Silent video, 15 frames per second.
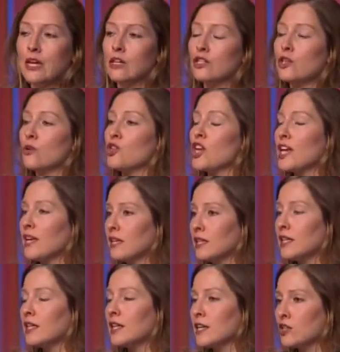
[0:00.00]
So checking
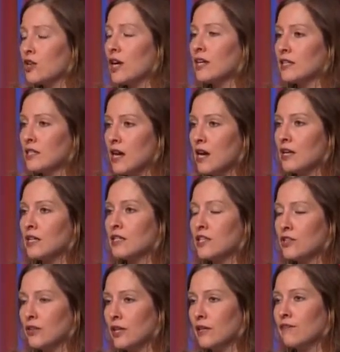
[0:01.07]
the electronic dockets in
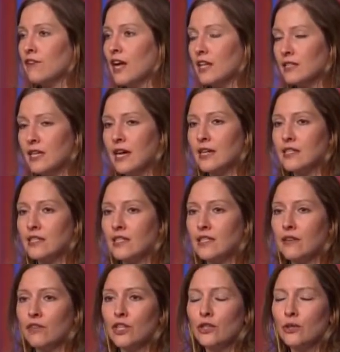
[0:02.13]
your e-filed cases
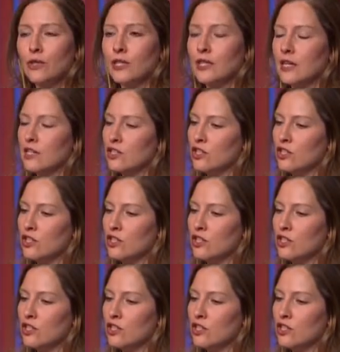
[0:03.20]
every 30 days